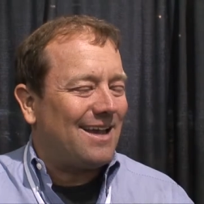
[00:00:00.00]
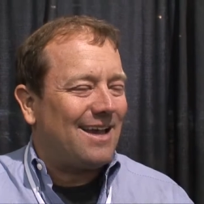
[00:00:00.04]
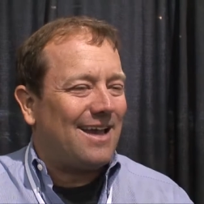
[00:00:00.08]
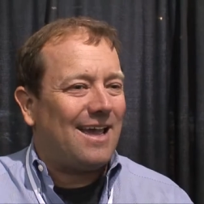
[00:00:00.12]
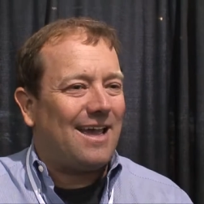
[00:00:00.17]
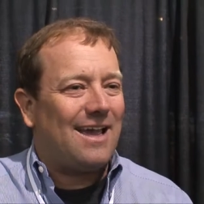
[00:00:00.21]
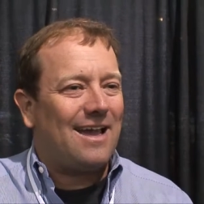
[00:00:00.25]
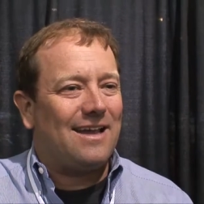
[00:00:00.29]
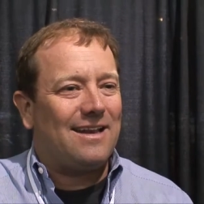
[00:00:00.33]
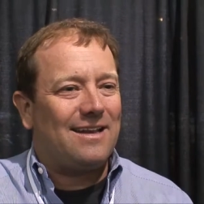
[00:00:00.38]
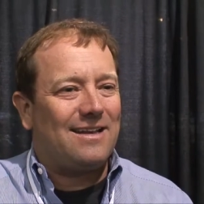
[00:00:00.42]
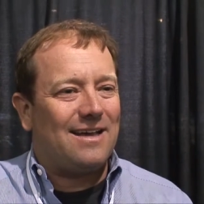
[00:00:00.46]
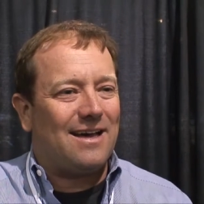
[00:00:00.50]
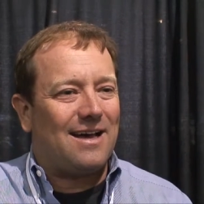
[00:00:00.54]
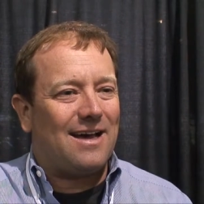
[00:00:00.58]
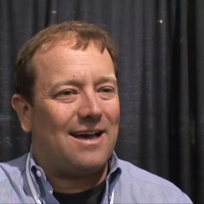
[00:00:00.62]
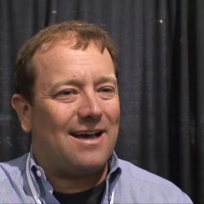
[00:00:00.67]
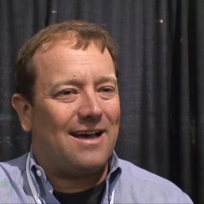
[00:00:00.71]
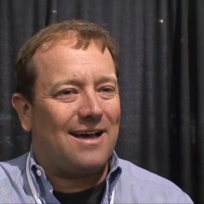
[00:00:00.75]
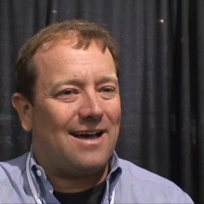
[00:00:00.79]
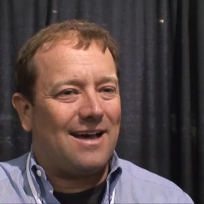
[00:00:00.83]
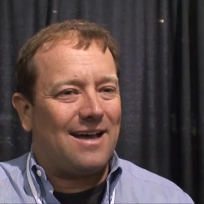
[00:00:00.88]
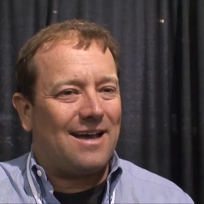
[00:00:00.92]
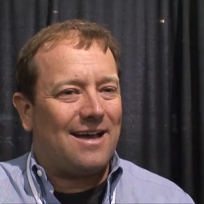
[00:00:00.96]
And uh,
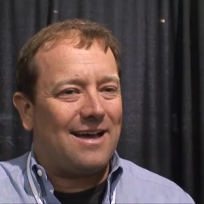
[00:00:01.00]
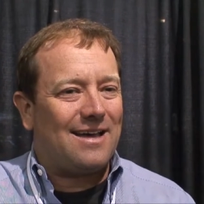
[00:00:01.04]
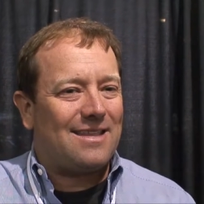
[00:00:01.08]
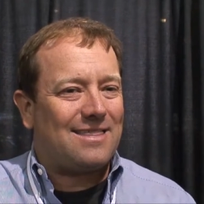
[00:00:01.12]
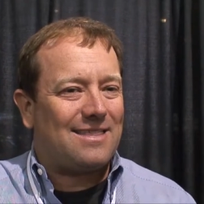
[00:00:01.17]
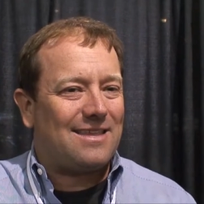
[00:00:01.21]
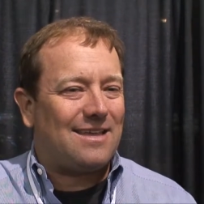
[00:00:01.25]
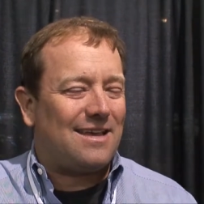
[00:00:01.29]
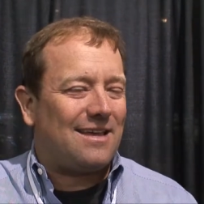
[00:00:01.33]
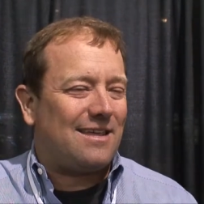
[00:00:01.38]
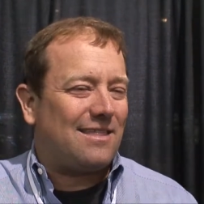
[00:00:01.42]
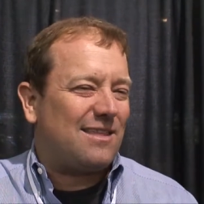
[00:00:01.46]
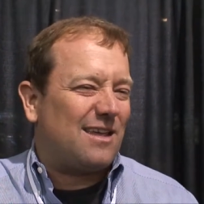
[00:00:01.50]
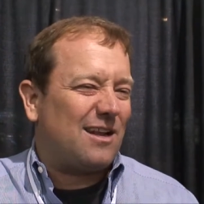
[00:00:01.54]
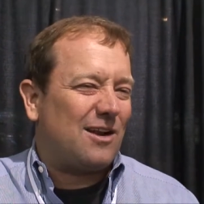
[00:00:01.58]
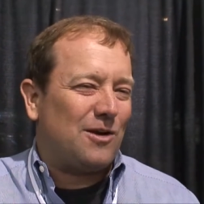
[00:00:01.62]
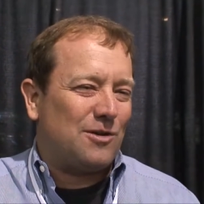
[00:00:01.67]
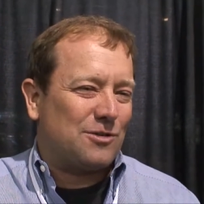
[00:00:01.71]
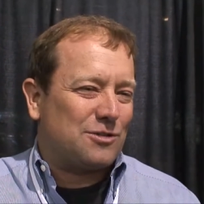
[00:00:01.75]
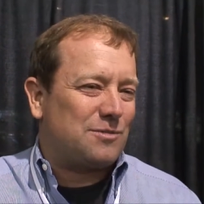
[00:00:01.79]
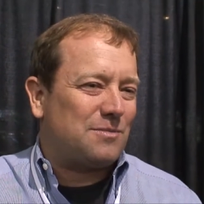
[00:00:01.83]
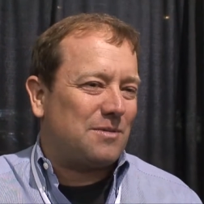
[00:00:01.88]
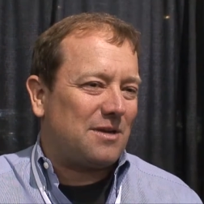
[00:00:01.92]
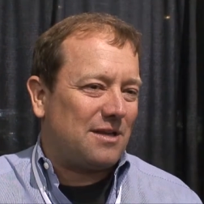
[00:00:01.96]
I, I, think that
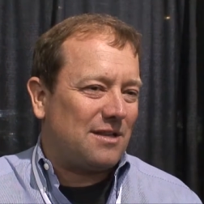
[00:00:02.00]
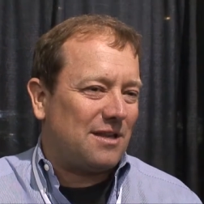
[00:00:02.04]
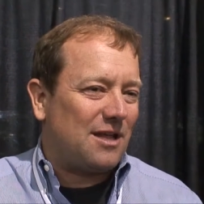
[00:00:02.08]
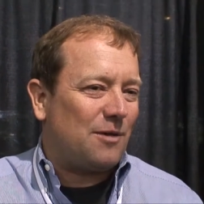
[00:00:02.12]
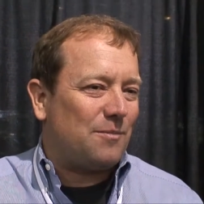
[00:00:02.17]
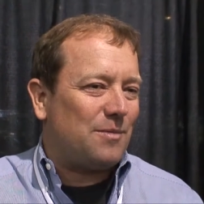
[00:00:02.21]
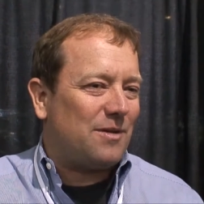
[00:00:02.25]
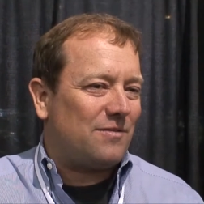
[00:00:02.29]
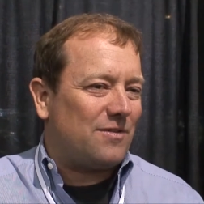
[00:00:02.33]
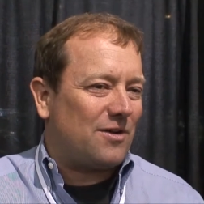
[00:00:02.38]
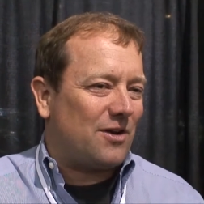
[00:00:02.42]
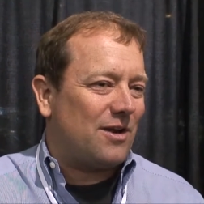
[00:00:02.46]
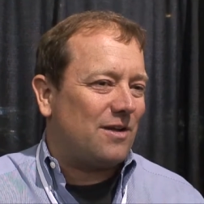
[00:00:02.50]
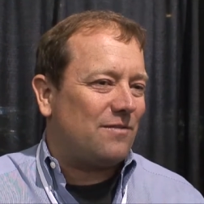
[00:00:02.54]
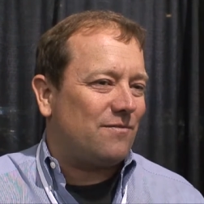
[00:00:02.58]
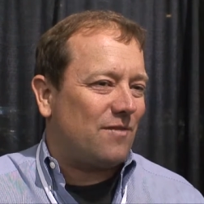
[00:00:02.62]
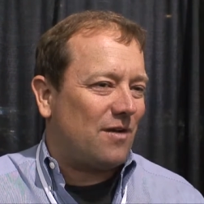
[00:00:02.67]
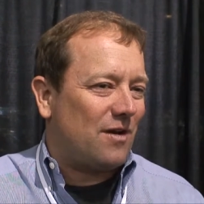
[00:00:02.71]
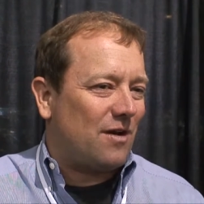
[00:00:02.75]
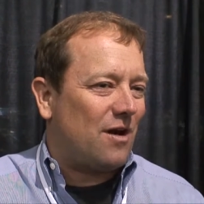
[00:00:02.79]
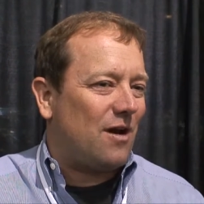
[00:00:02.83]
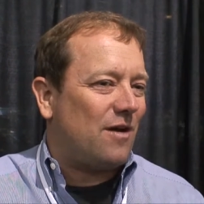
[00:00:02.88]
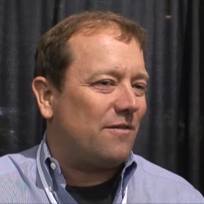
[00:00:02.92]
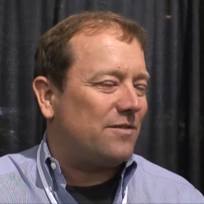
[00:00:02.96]
ultimately they'll be very
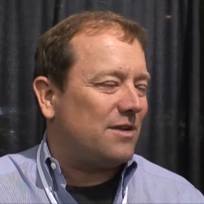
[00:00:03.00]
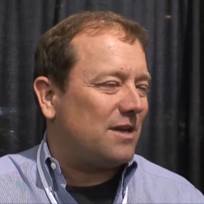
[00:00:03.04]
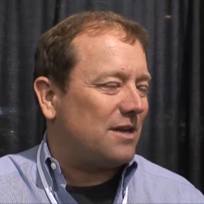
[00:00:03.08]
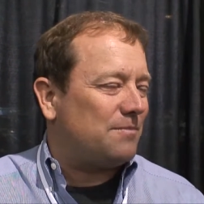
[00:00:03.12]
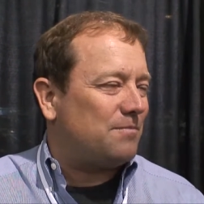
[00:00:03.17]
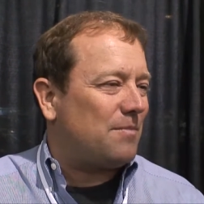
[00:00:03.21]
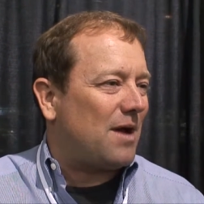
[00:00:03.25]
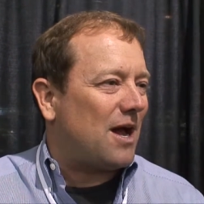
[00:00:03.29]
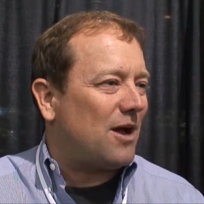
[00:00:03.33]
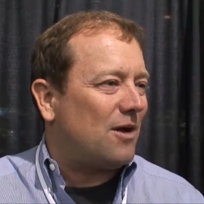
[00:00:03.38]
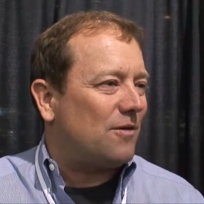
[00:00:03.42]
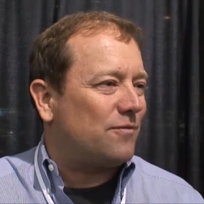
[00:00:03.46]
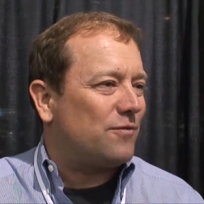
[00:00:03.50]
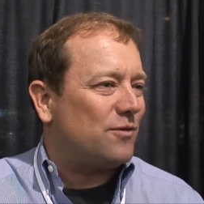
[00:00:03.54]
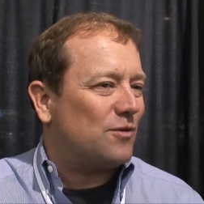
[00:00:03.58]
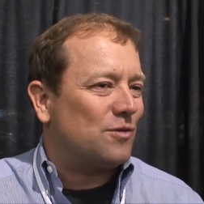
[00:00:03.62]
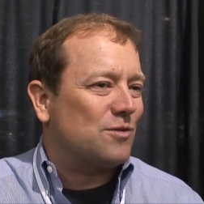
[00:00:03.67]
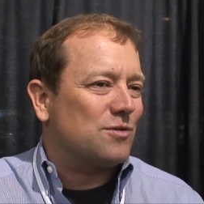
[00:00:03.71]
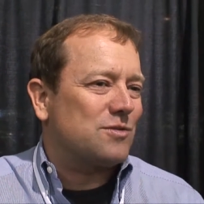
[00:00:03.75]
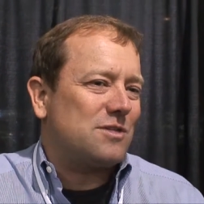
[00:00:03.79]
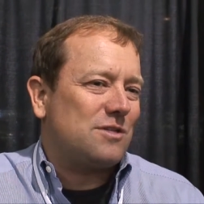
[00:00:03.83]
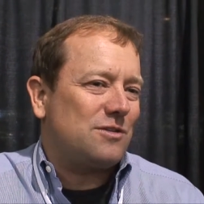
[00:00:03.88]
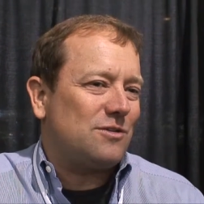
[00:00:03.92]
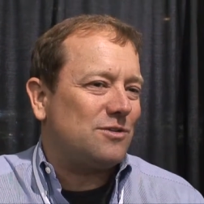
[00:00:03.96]
involved in
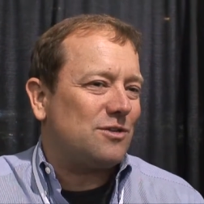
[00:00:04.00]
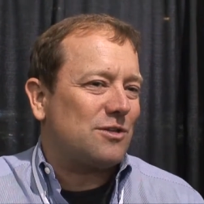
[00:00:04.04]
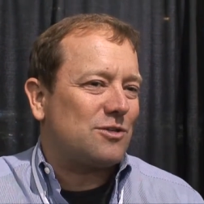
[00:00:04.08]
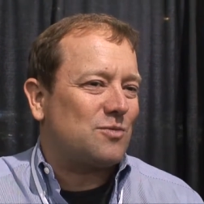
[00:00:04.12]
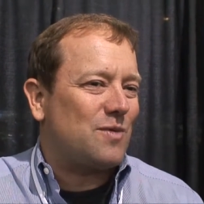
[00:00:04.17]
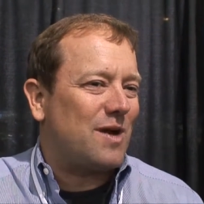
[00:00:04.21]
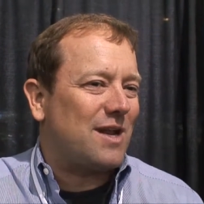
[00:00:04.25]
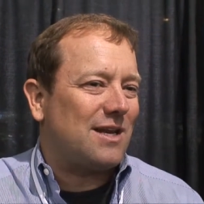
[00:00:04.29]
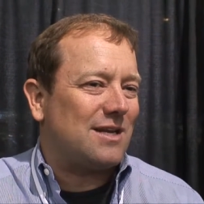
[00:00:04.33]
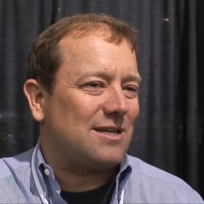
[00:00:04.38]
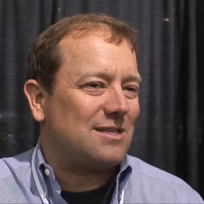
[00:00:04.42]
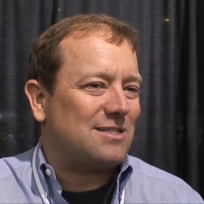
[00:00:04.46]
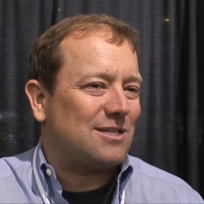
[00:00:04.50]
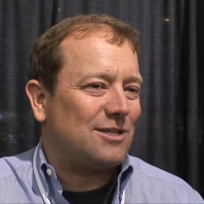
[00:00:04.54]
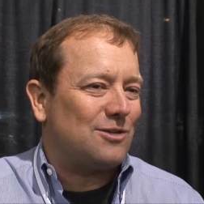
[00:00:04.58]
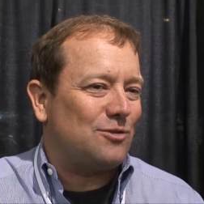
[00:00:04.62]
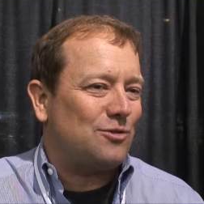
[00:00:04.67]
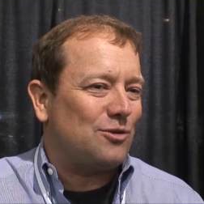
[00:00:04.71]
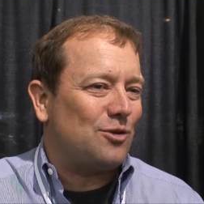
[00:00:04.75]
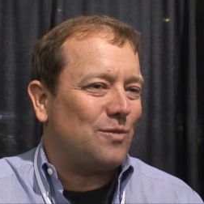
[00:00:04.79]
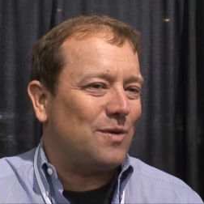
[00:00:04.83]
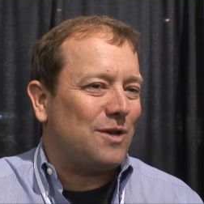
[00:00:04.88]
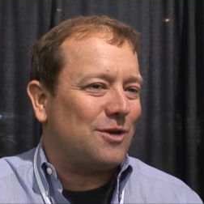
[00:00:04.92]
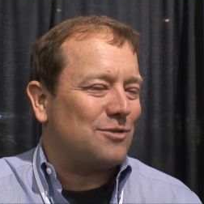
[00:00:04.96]
biofuels, and they're just waiting to see who
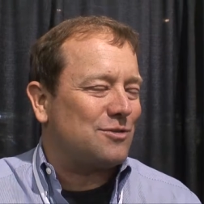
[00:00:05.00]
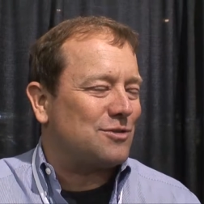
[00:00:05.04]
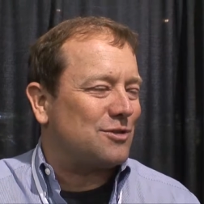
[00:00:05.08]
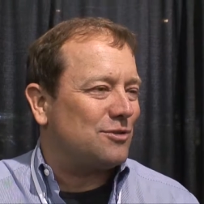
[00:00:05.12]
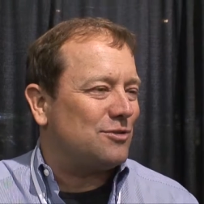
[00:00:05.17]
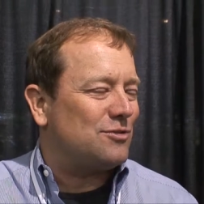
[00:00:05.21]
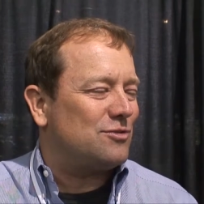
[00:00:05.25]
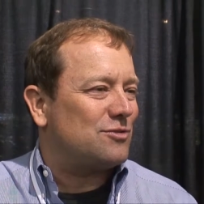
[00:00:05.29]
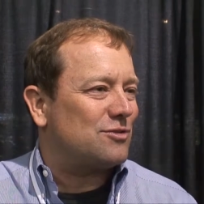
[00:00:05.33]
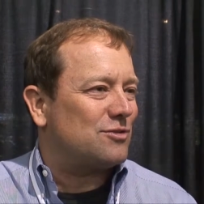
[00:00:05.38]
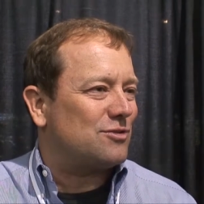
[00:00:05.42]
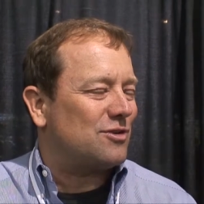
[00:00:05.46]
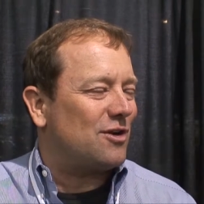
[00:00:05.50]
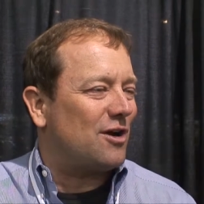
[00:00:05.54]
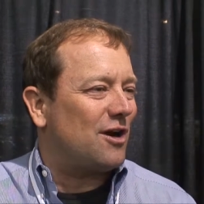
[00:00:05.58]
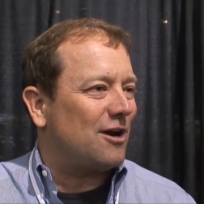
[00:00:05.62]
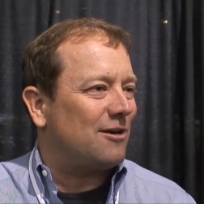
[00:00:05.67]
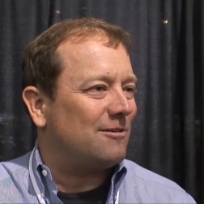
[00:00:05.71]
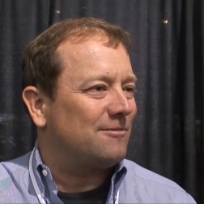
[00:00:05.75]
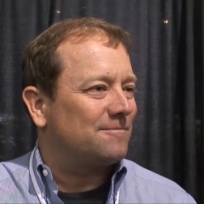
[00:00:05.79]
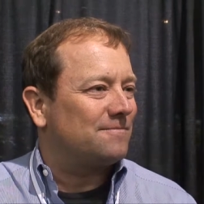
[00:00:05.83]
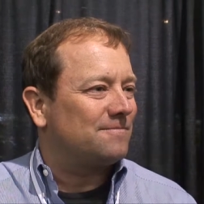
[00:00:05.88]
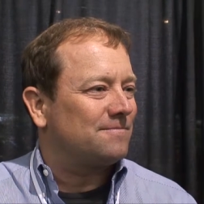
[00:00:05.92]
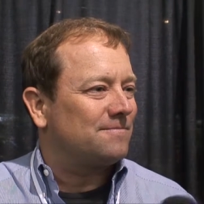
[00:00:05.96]
the winners and losers are.
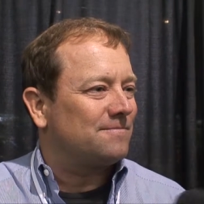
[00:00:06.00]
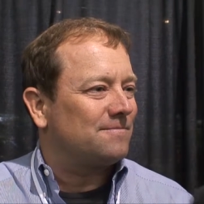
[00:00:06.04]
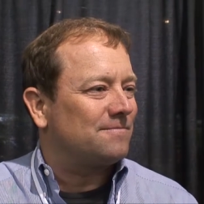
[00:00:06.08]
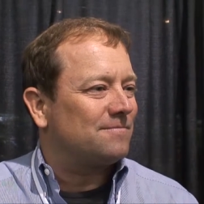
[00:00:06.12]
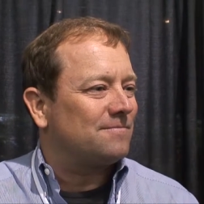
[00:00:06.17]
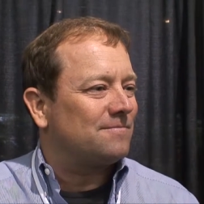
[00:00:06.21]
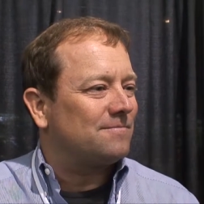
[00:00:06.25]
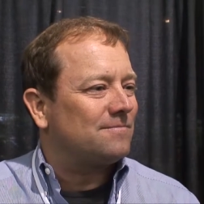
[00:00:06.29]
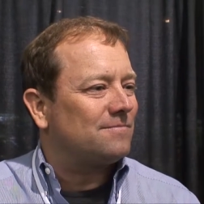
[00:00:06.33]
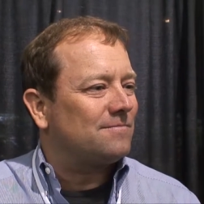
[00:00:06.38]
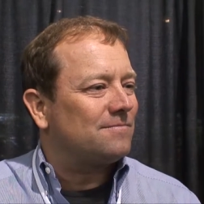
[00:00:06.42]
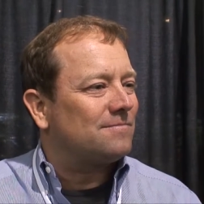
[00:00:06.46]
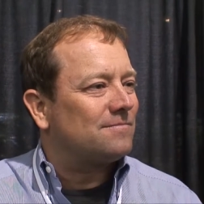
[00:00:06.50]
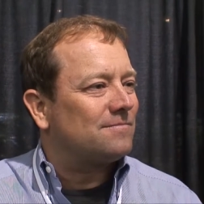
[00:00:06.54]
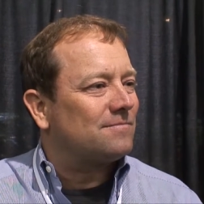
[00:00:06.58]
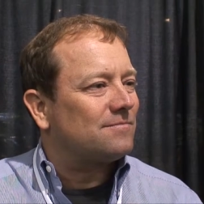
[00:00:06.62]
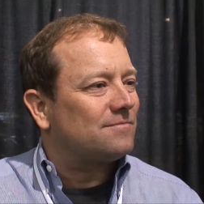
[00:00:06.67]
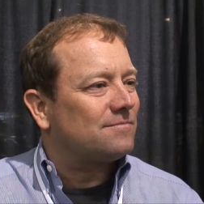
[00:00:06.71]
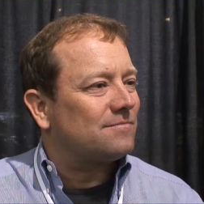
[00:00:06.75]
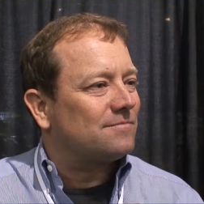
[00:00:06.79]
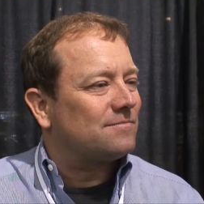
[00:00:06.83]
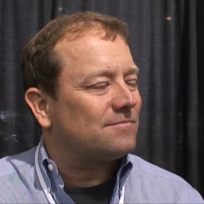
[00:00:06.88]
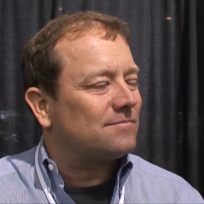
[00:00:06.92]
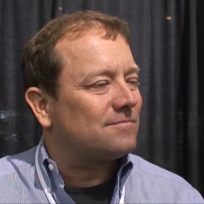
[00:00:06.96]
So, what can be
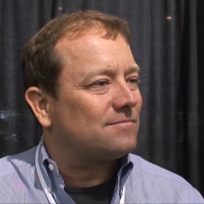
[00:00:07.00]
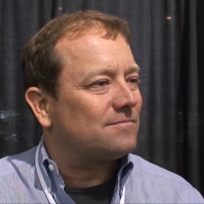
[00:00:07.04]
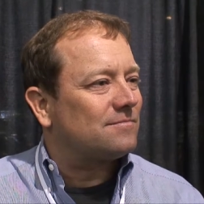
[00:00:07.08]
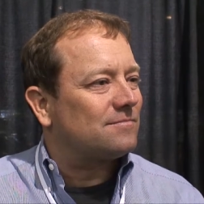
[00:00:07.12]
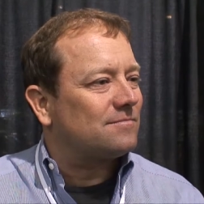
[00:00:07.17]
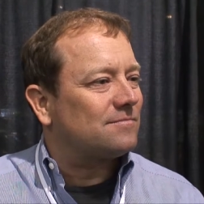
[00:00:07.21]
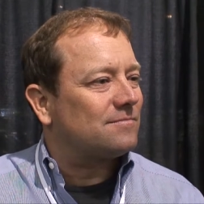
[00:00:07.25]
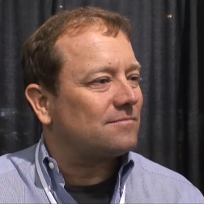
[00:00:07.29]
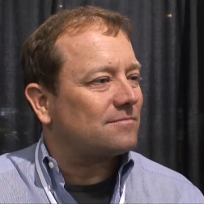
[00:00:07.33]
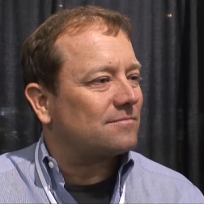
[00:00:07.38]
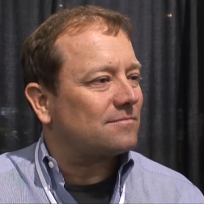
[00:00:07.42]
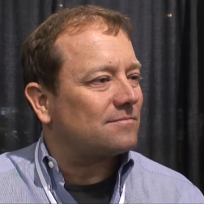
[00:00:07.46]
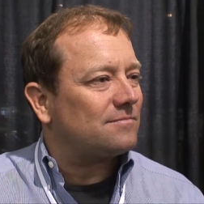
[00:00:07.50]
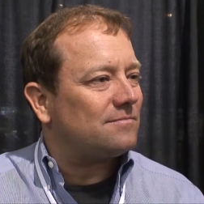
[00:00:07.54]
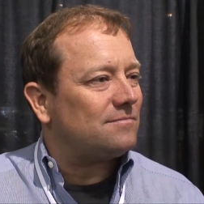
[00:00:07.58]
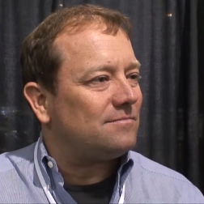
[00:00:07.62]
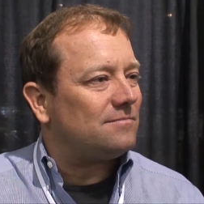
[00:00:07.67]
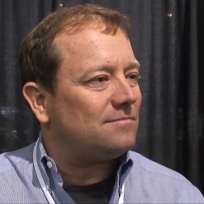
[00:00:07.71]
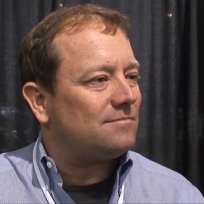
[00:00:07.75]
done to get